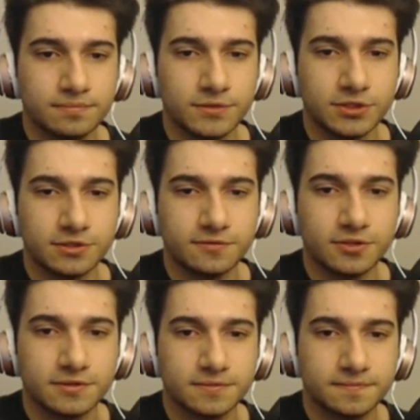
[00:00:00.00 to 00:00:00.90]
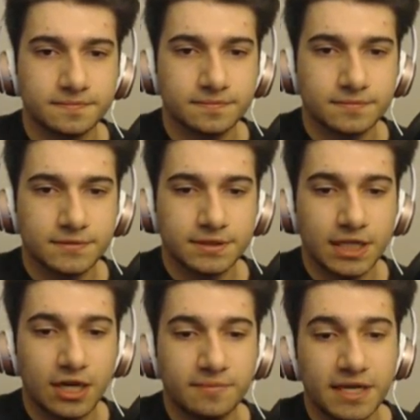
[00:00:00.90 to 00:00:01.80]
Beautiful.
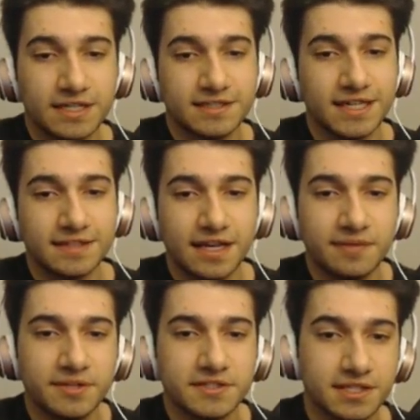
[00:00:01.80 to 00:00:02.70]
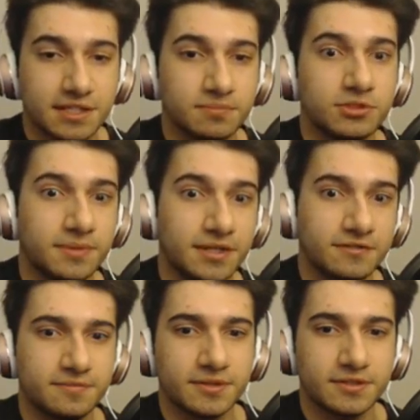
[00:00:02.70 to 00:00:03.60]
Now I'm not gonna take that because I need blue
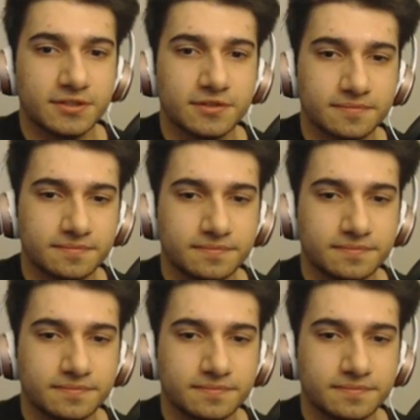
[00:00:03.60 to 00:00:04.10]
buff, but you know.